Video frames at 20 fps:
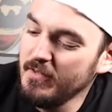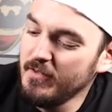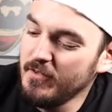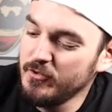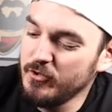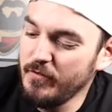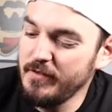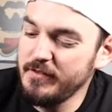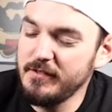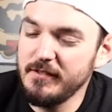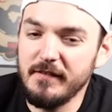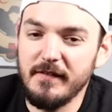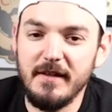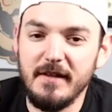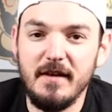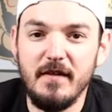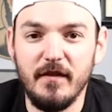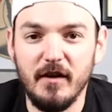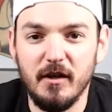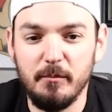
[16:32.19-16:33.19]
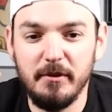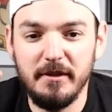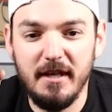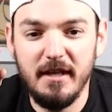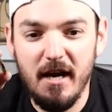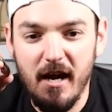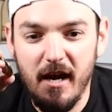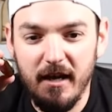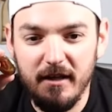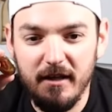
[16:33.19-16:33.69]
So this is the 3rd
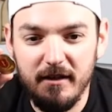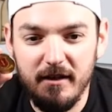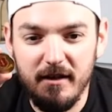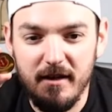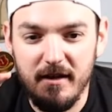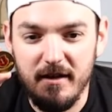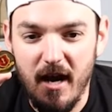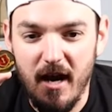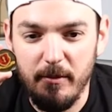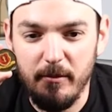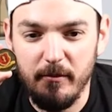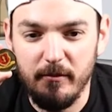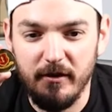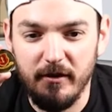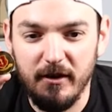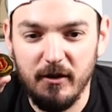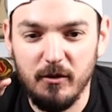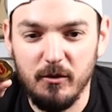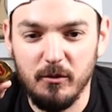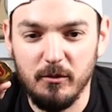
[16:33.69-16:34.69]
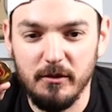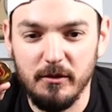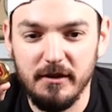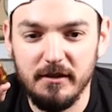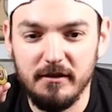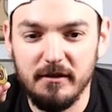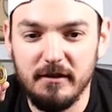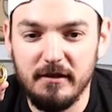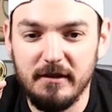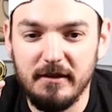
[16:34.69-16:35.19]
Battalion 9th Marine
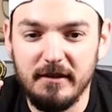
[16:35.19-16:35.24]
coin.